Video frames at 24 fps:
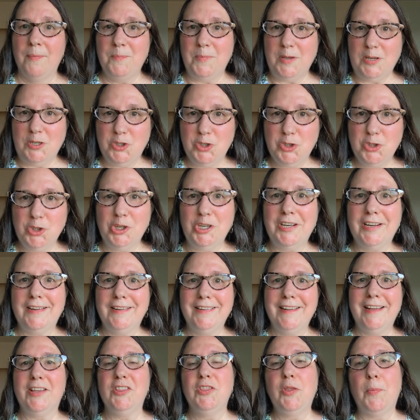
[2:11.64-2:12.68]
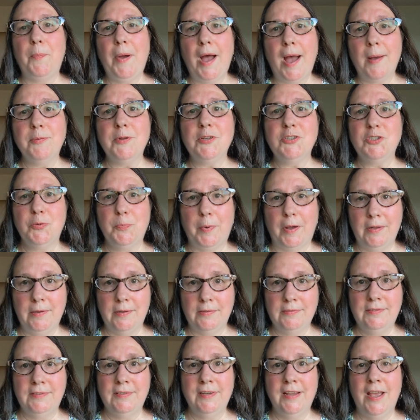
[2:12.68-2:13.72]
Be sure to click the Publish
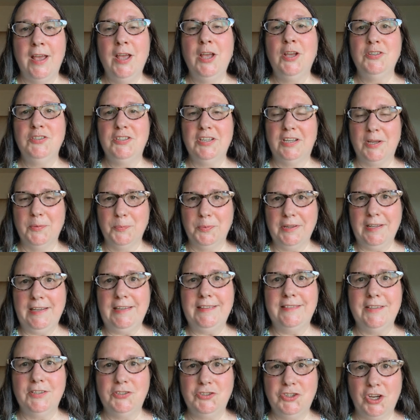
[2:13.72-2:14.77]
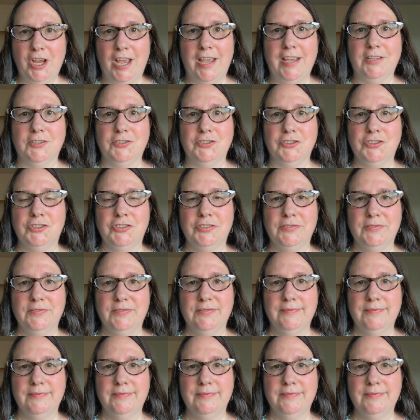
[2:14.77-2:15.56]
button to complete the change.